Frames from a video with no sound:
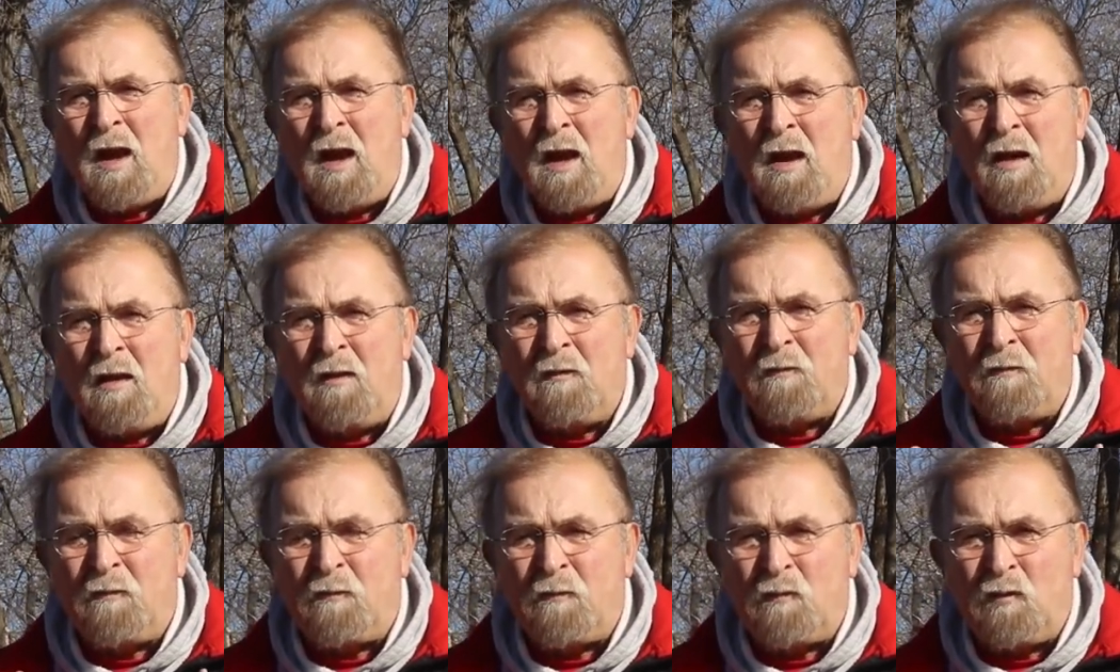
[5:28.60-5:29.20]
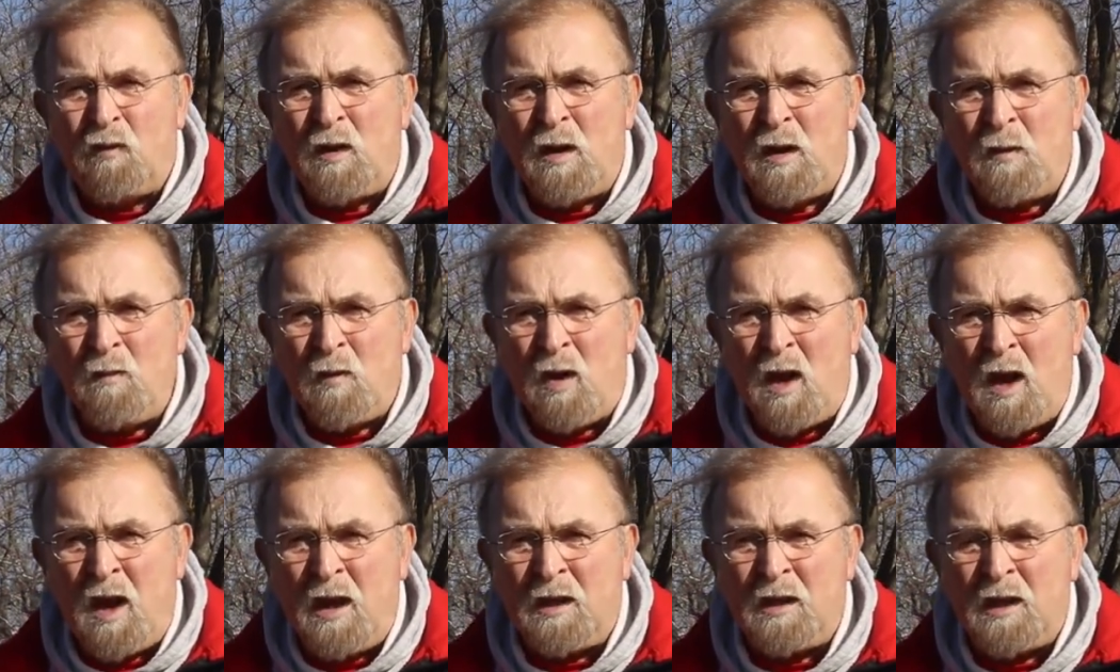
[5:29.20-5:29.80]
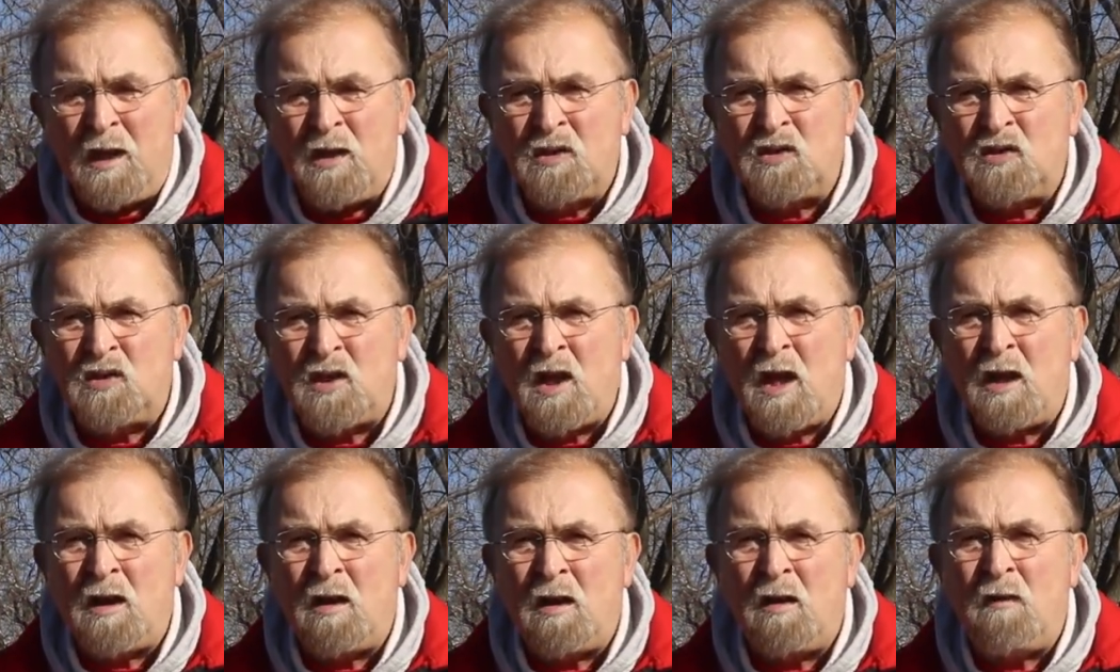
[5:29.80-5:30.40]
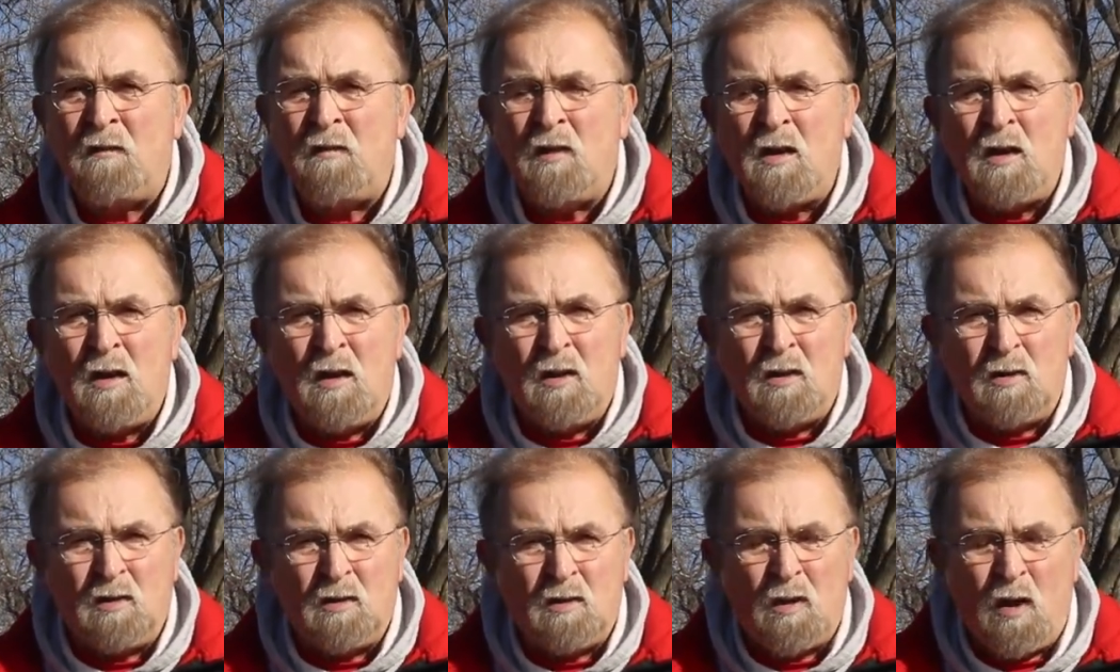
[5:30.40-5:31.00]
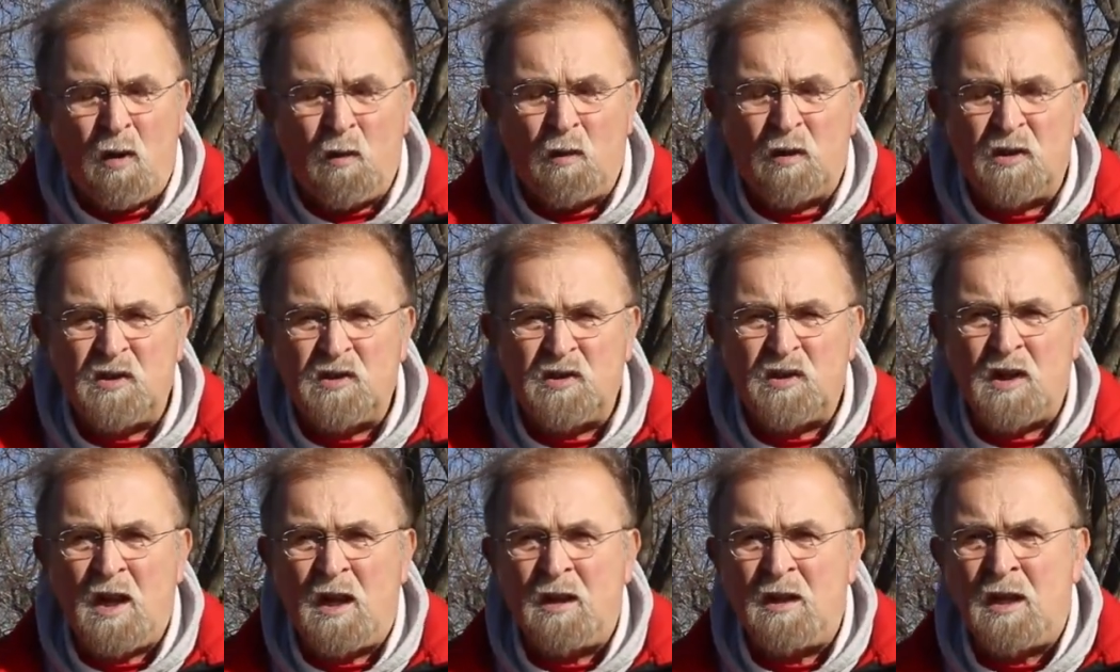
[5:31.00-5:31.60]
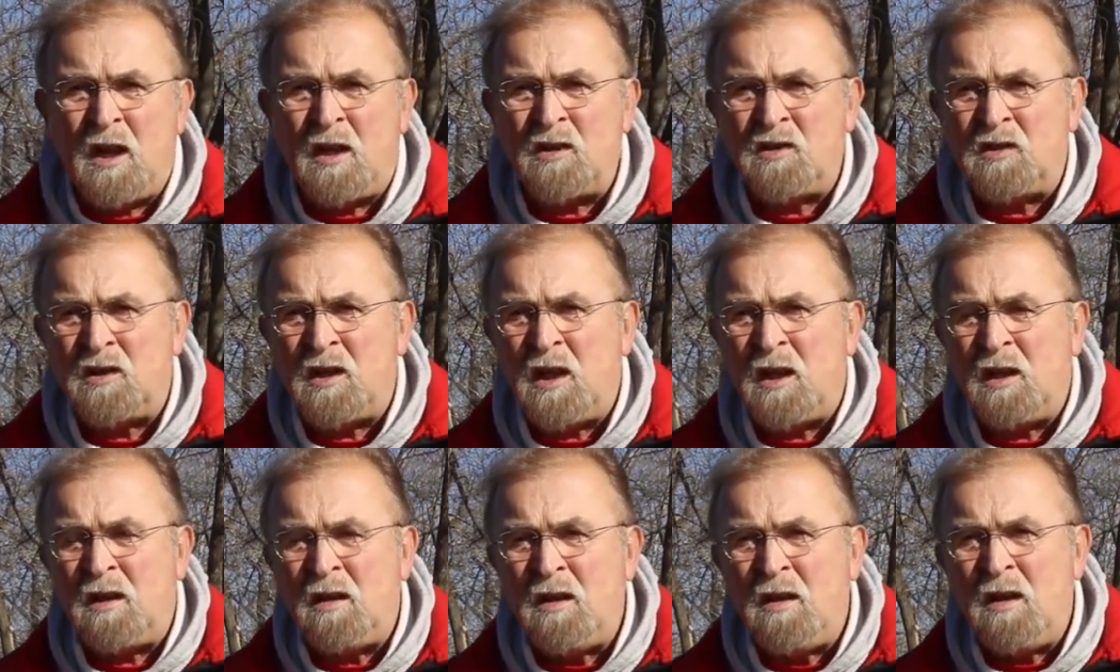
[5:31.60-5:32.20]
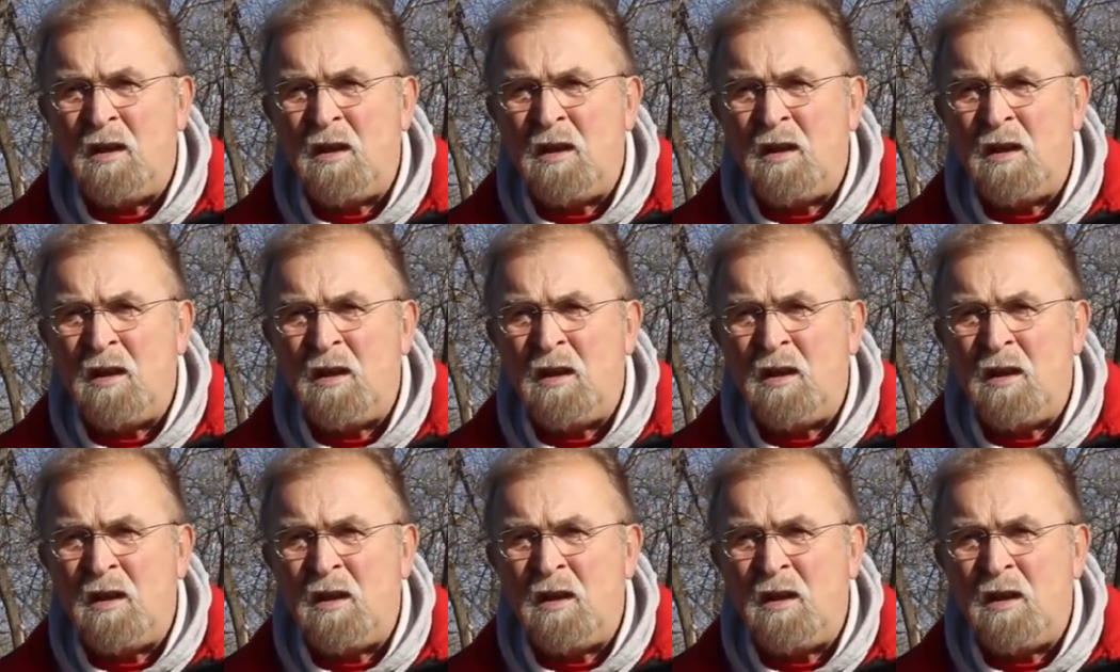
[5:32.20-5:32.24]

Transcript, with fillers: of Fremont instead of Lower Sandusky.